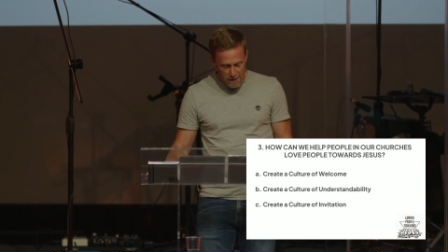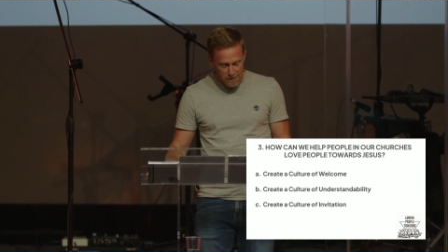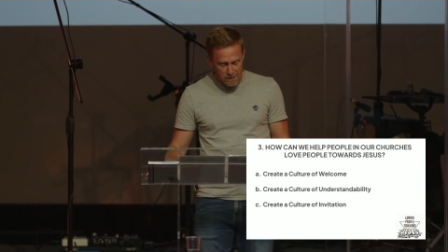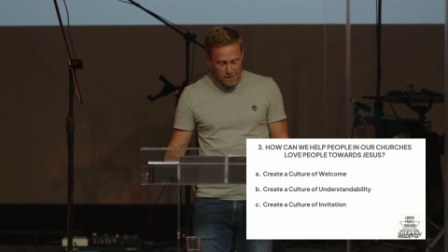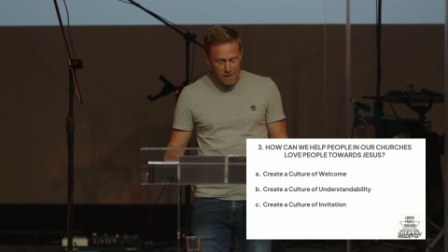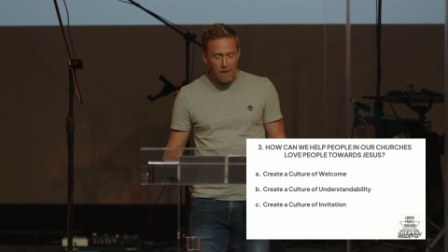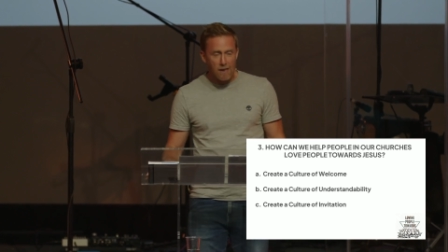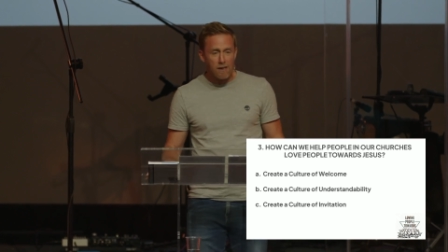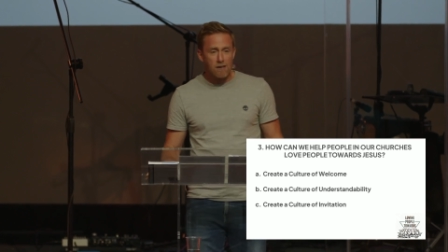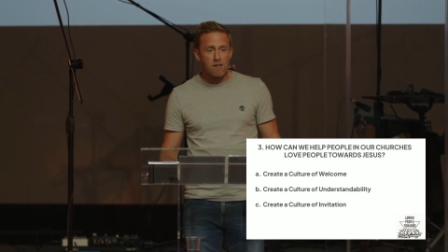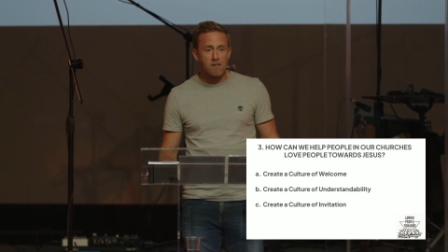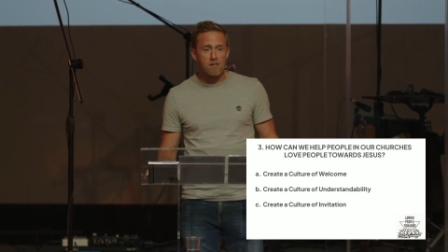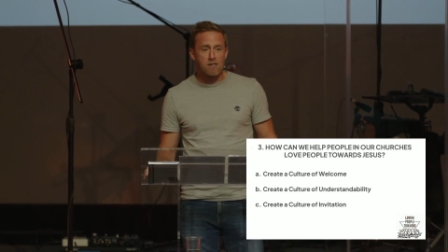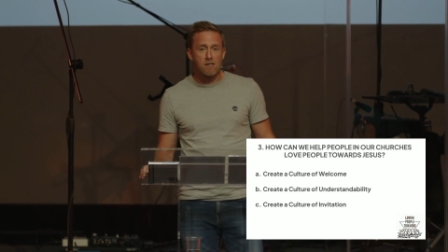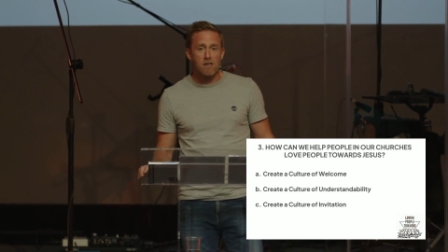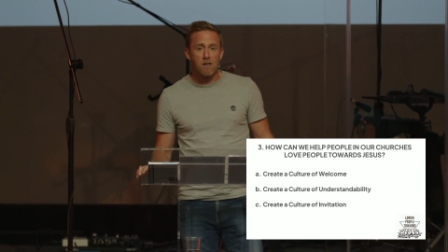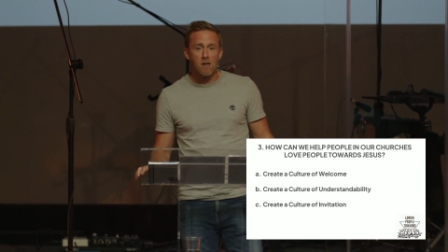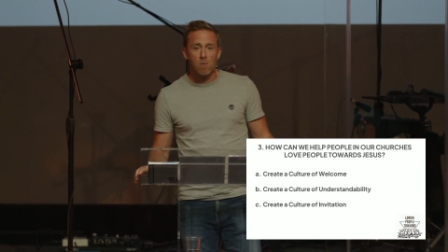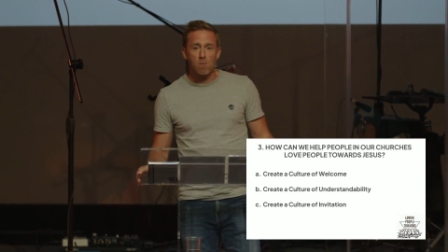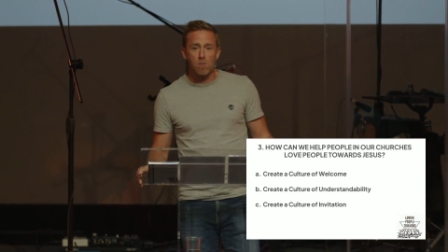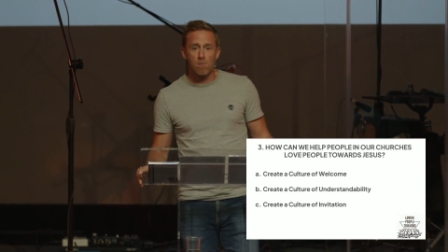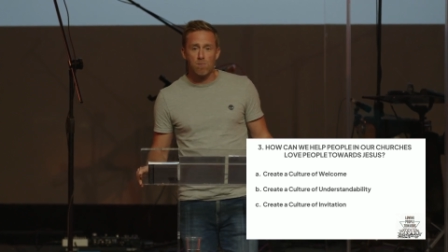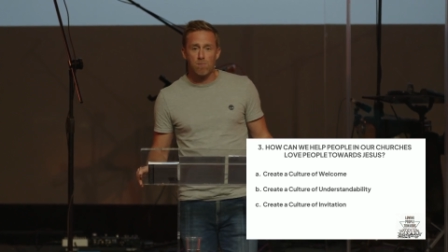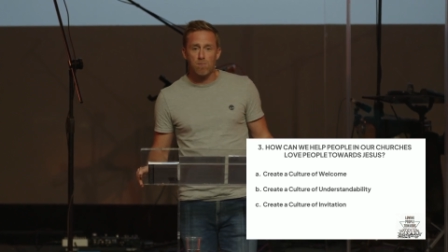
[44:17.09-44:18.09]
Is it
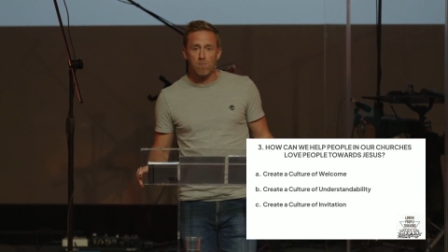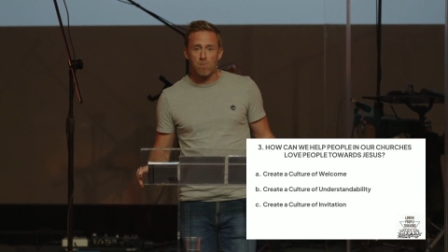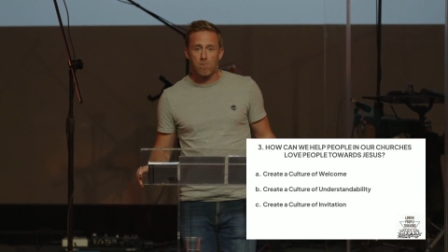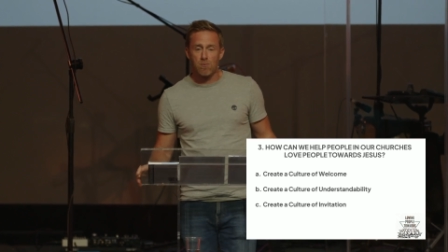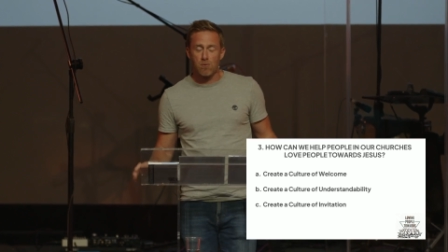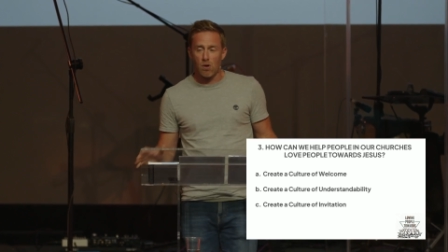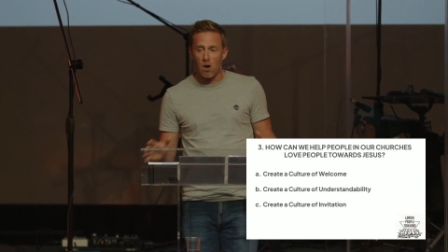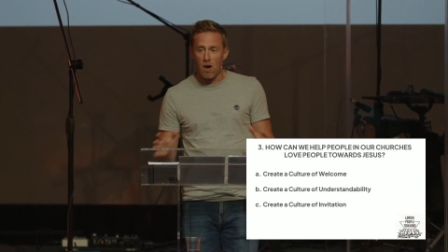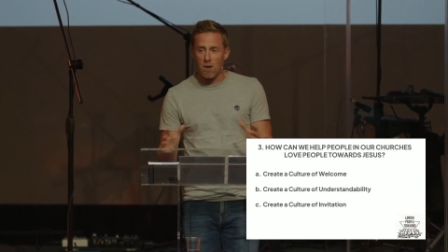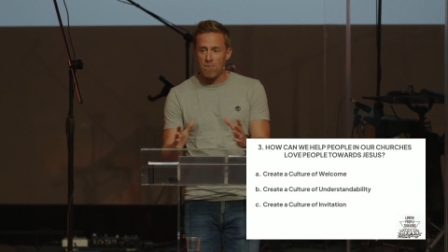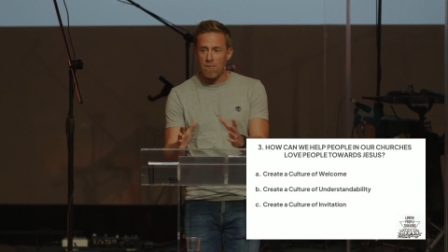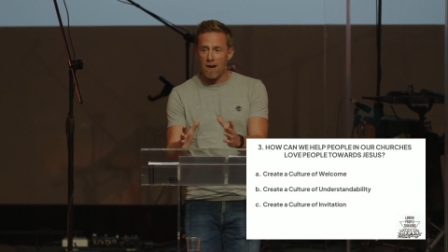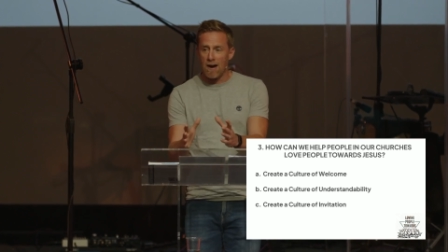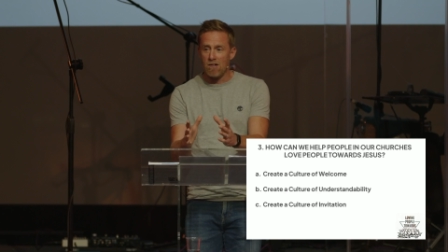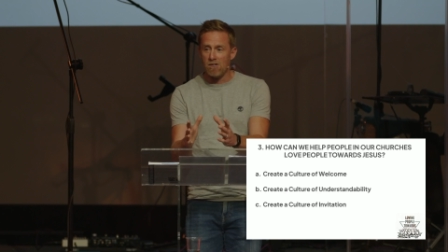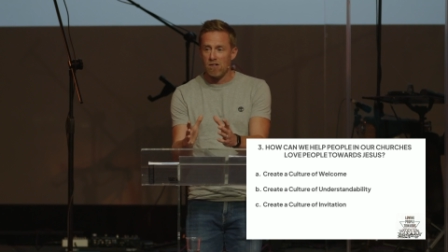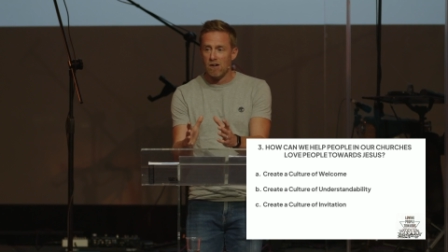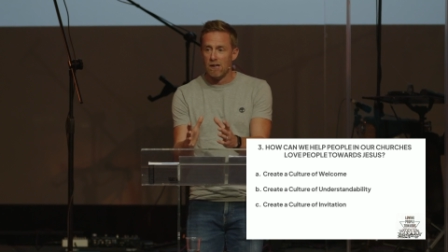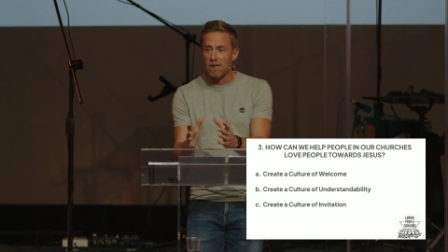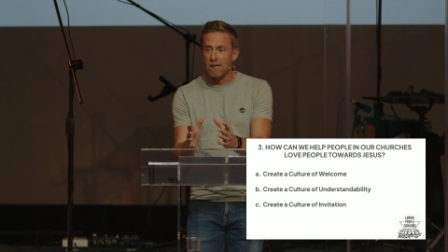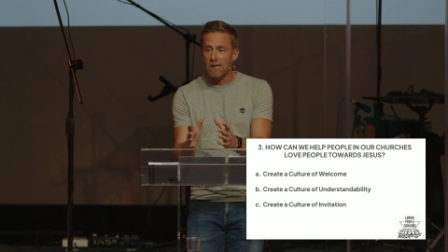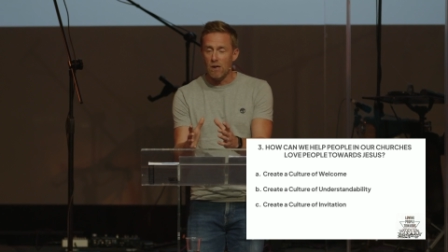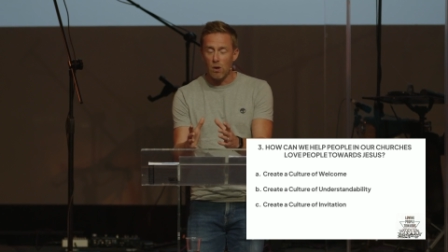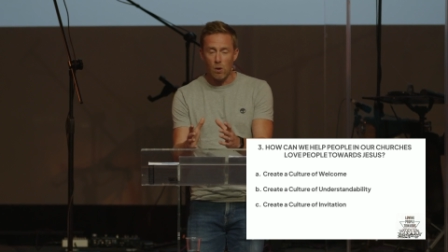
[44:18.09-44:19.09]

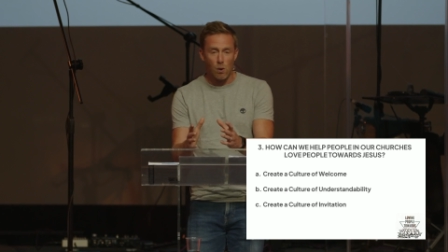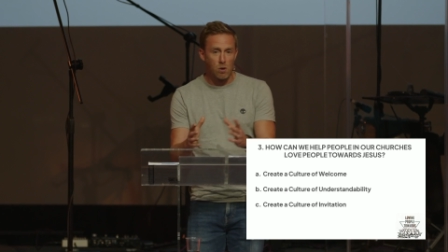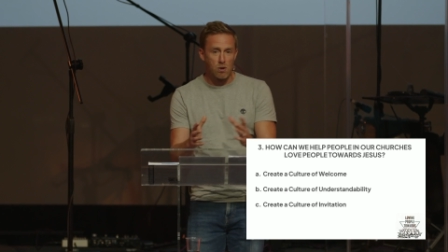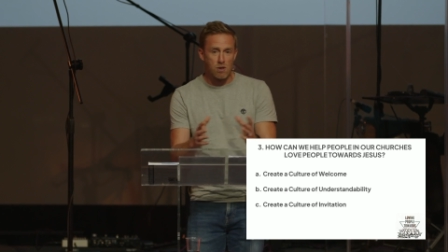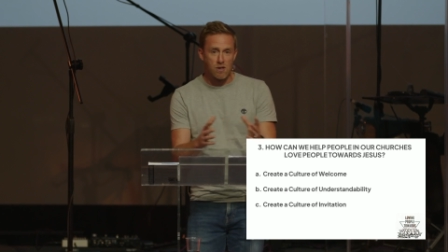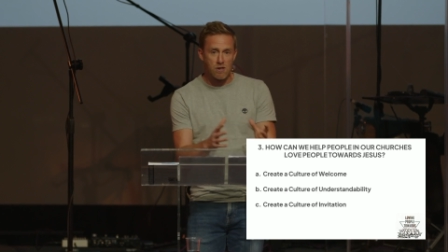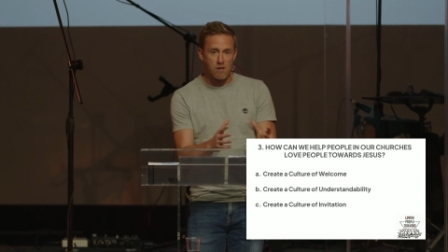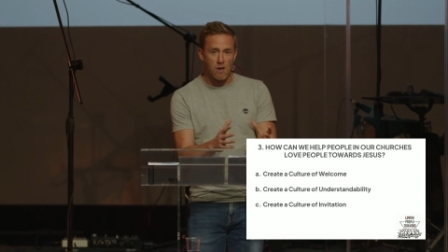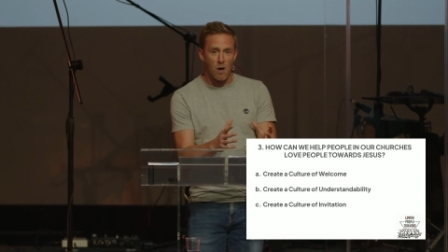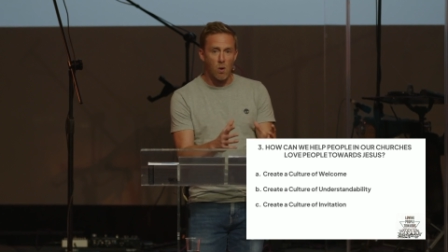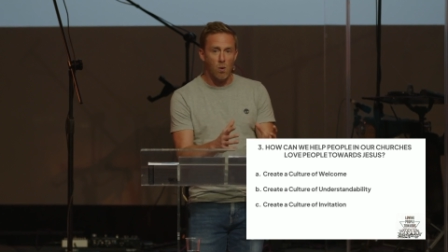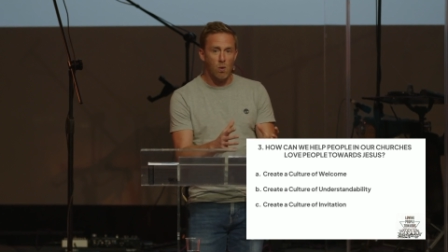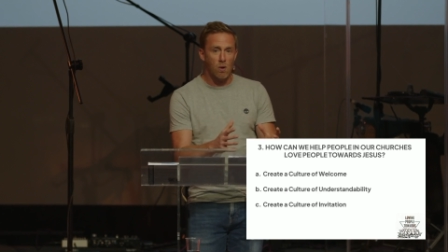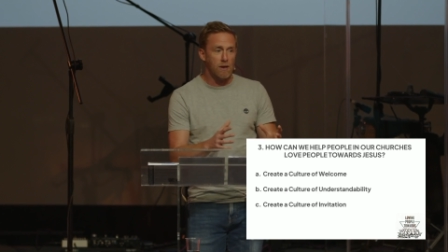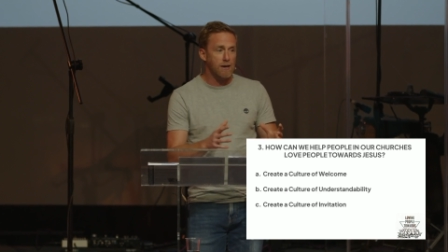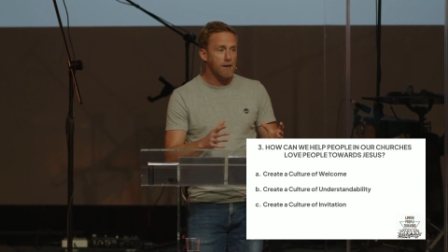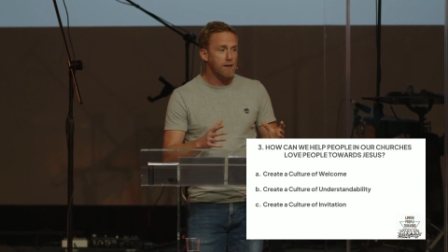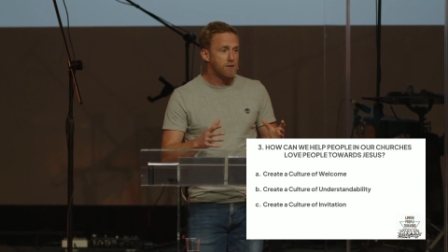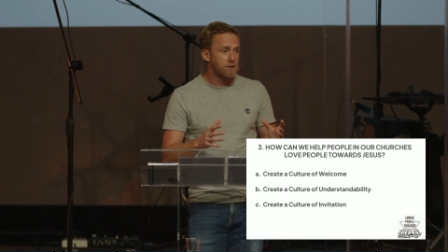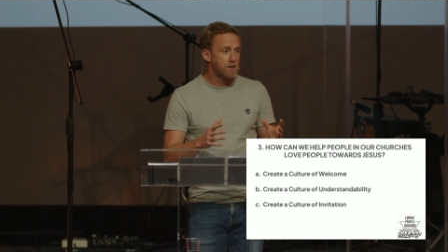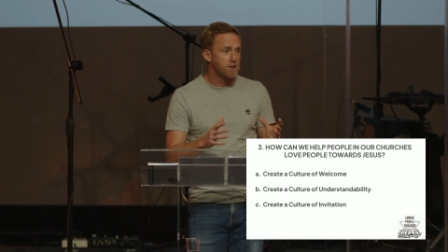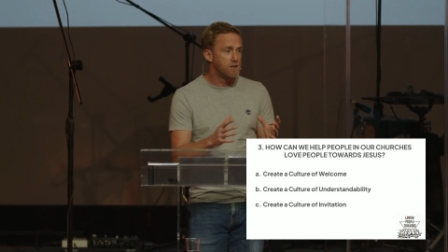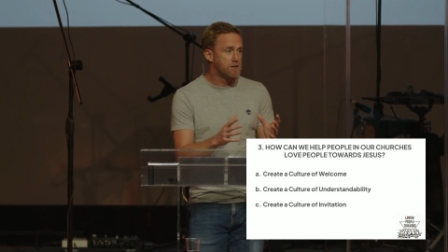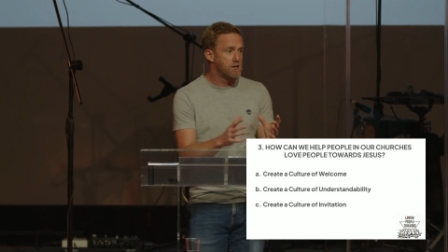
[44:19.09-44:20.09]
primarily or
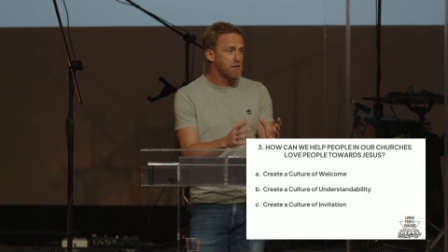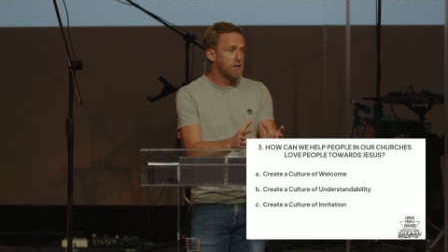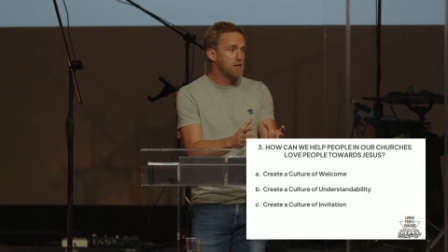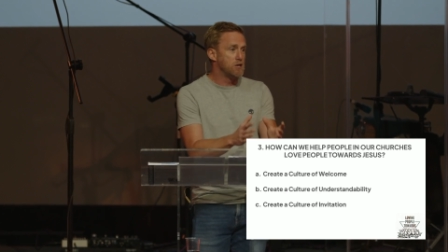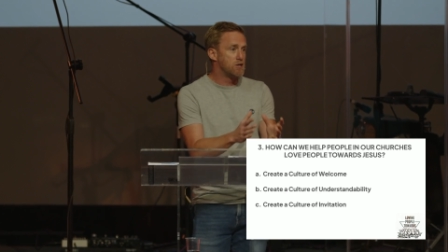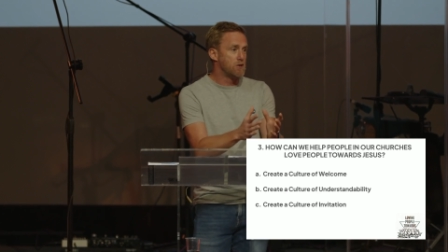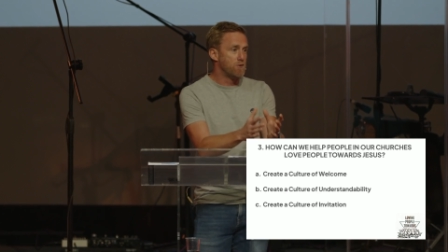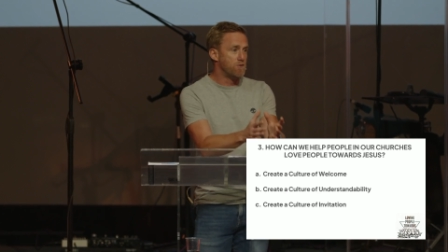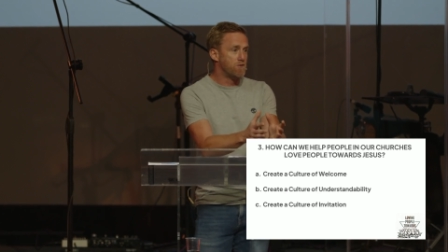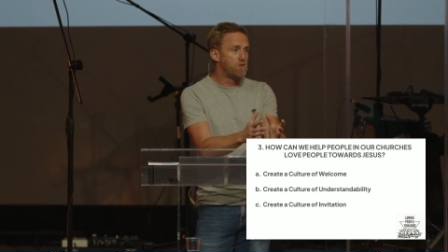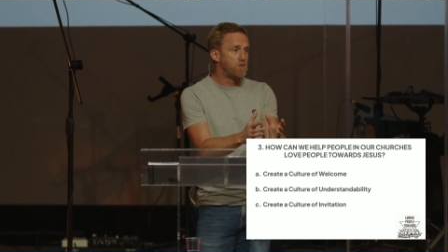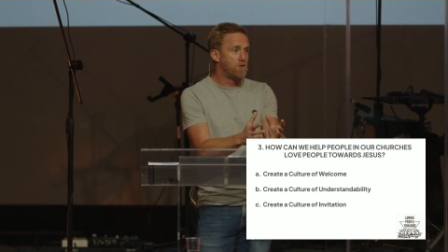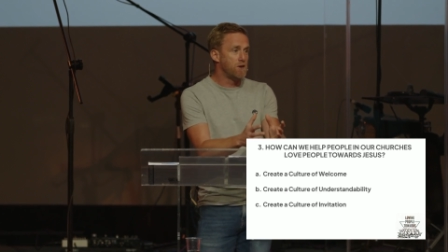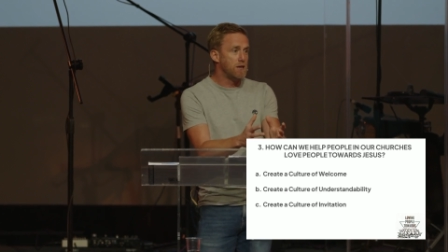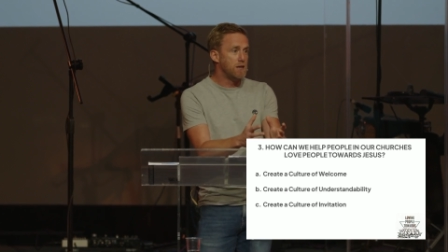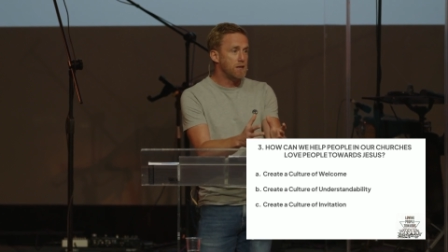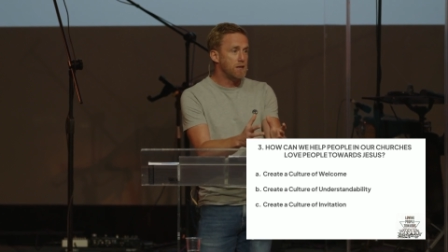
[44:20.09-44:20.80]
solely to teach and